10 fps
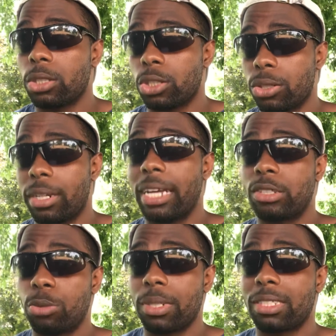turn the
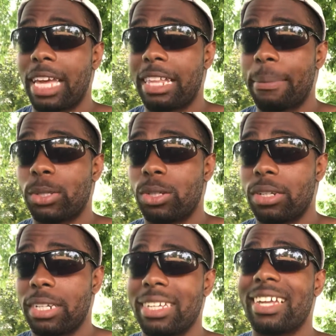next Women's title
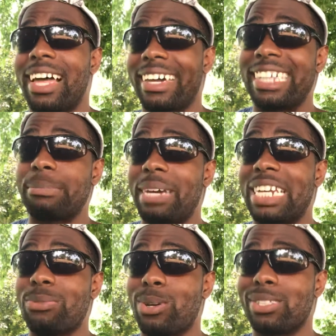opportunity against
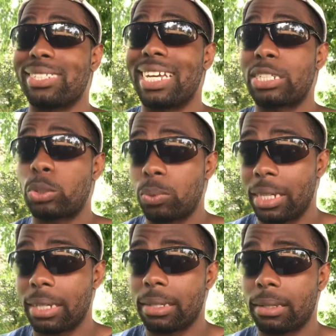Mandy Rose next
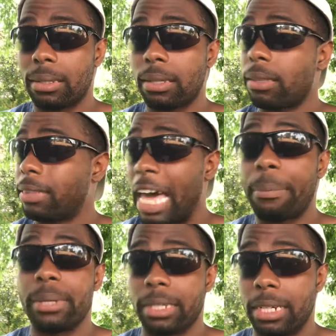week. That'll
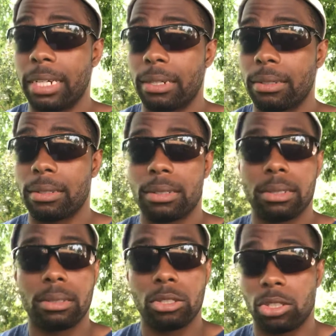be good.
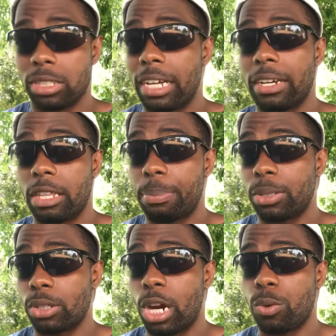She's got another
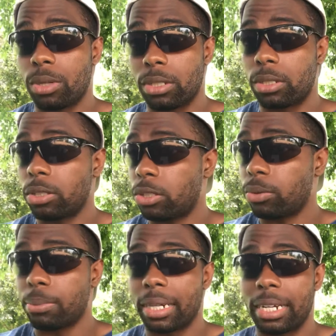piece of hardware to
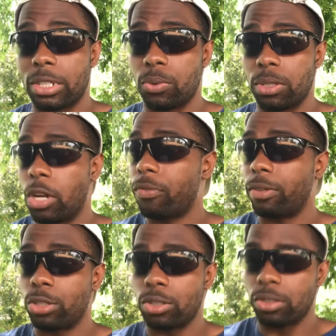her by next week.
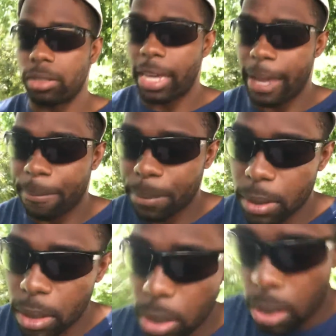Hopefully she'll do that.
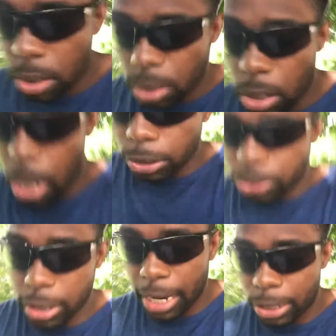
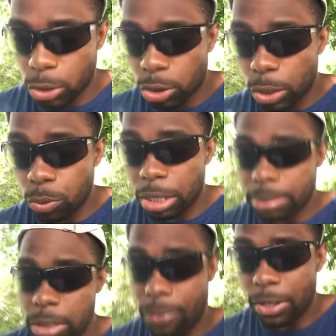Also, guys, Trick
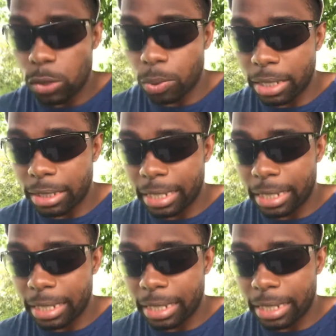Williams defeats Wes